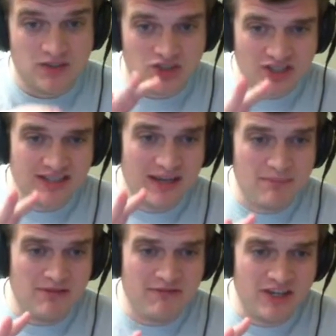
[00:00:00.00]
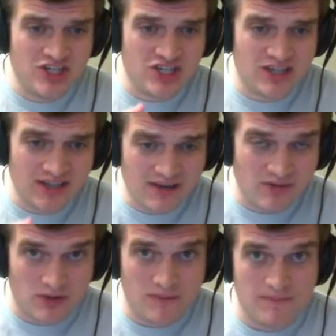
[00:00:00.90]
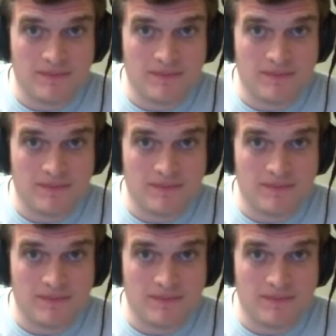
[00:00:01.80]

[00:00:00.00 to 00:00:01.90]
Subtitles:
just let me finish the level.